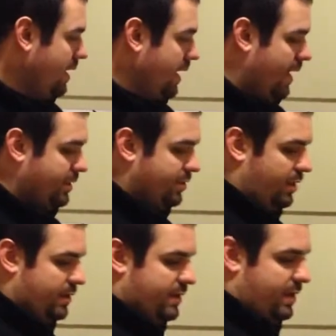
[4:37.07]
and as you
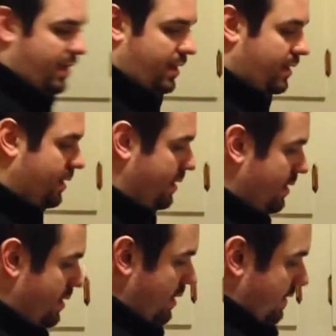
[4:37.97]
can see,
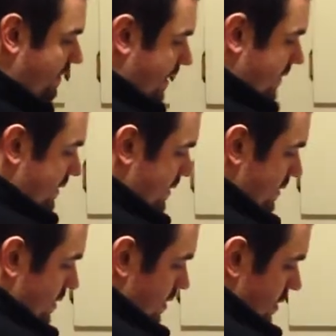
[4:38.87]
it fits
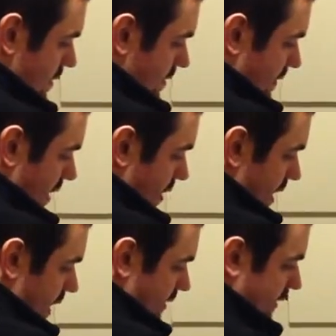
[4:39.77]
very
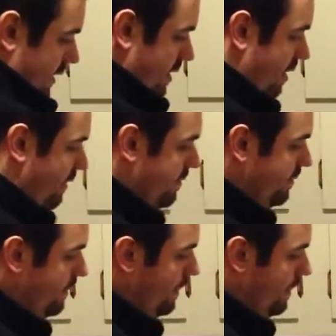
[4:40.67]
nicely in the oven.